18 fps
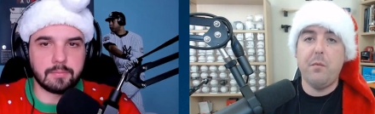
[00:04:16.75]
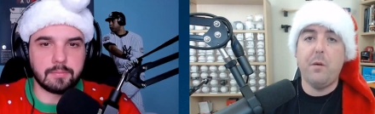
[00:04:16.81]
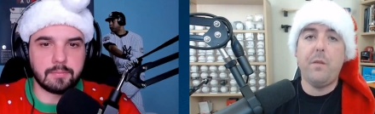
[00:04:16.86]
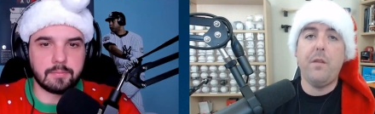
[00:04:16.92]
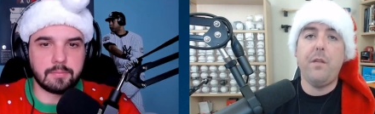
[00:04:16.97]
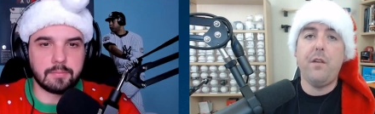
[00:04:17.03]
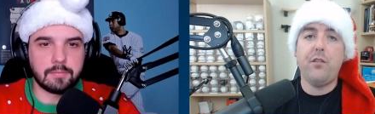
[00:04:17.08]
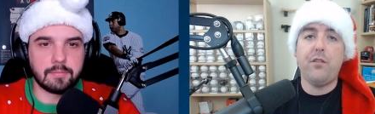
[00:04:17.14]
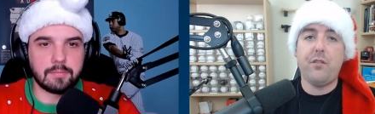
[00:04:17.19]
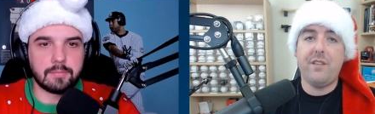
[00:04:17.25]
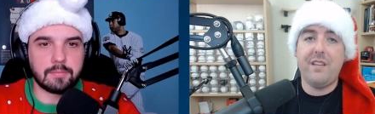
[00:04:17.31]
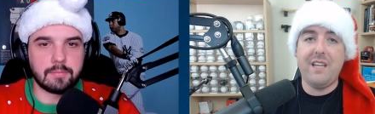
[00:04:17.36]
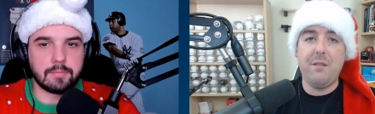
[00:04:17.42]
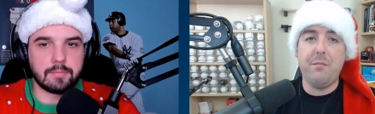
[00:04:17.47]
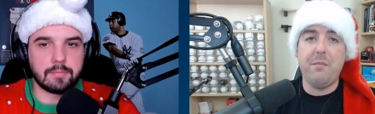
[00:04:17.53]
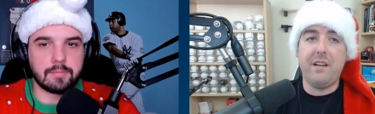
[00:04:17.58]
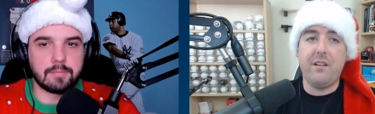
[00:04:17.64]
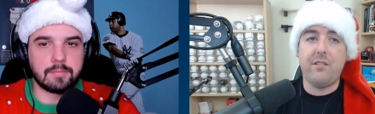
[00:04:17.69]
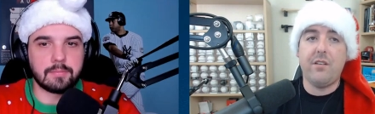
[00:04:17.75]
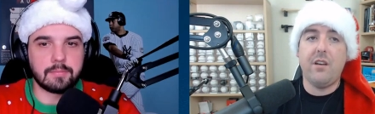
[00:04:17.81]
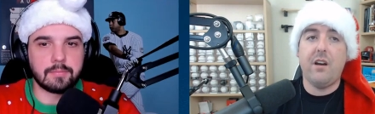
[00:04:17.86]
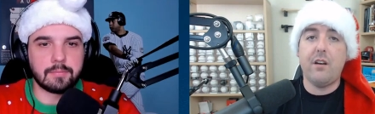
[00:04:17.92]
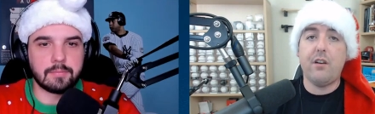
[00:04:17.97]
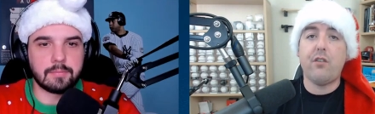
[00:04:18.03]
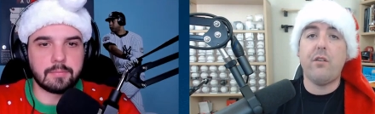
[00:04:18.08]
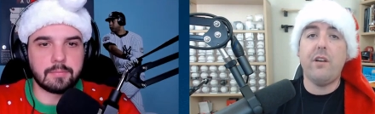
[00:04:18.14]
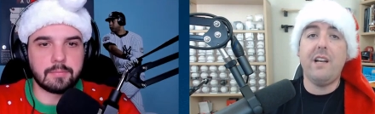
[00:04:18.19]
Speaker 1: Both of those are teammates,
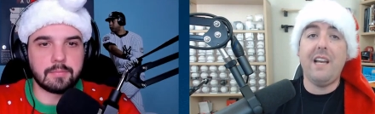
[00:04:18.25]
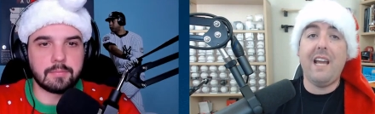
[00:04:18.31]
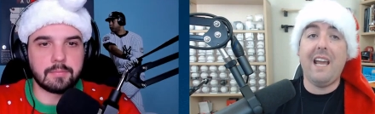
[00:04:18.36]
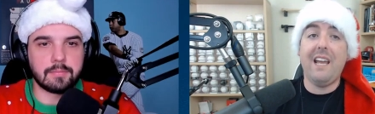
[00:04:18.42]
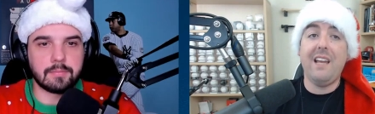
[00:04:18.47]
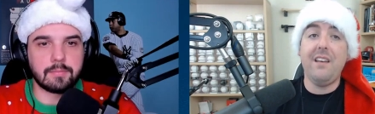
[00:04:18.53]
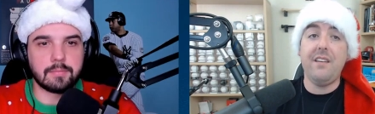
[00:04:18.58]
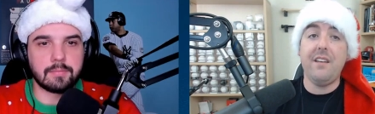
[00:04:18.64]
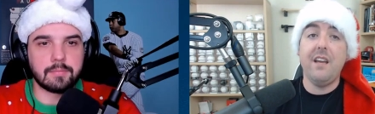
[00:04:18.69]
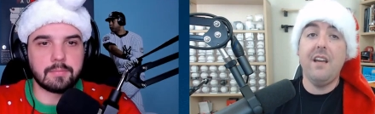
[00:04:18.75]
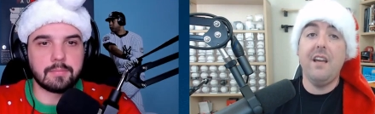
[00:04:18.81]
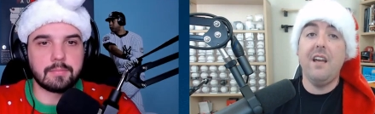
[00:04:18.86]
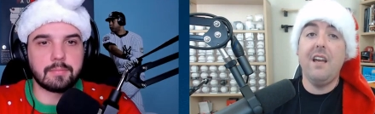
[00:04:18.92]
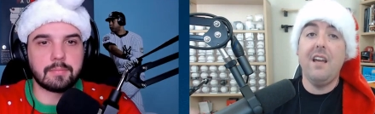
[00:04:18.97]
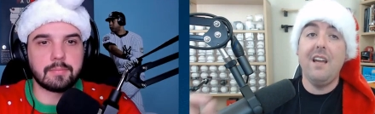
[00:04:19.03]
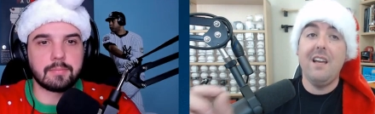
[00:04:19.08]
Hunter Greene and